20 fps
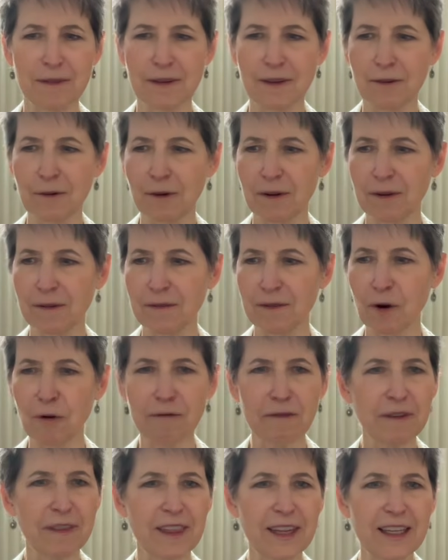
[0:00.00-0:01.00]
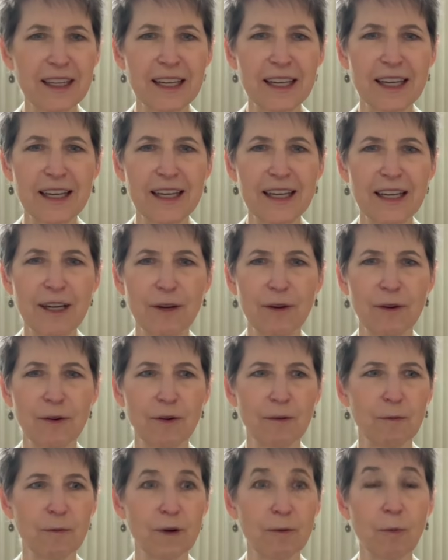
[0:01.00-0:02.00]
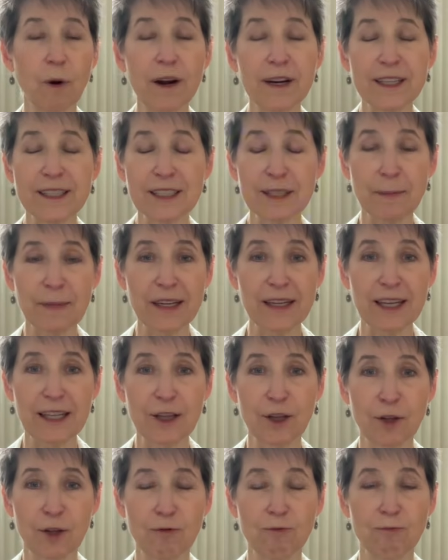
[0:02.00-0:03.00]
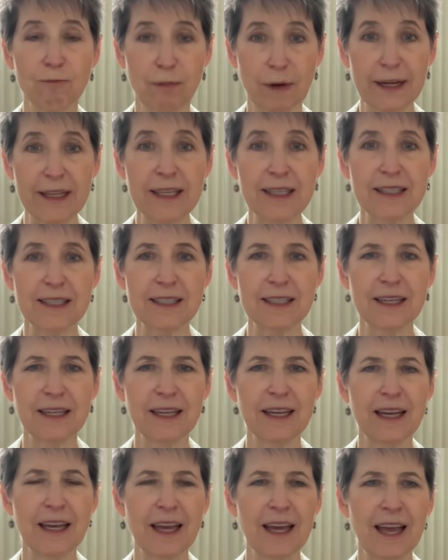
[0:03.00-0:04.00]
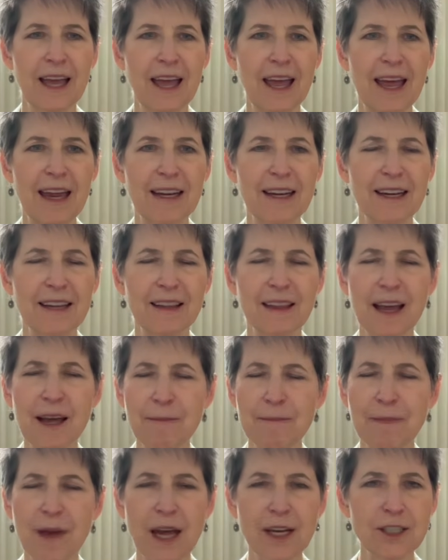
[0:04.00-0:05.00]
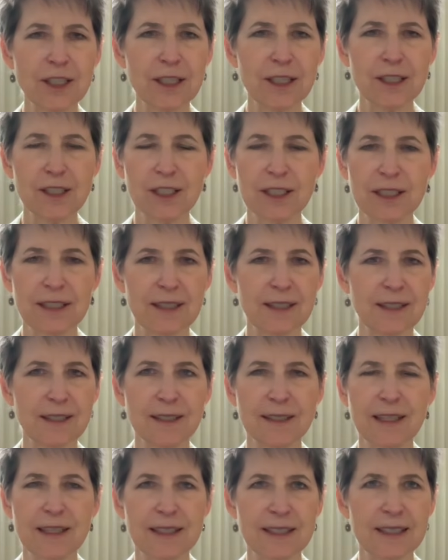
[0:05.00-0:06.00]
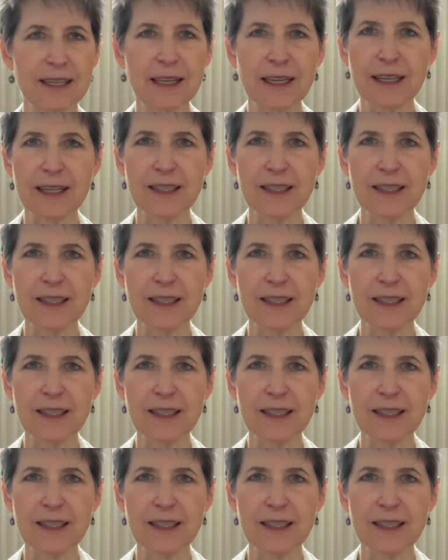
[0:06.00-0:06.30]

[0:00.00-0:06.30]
or overthinking, or we're wanting to make it look right. And that magic that's in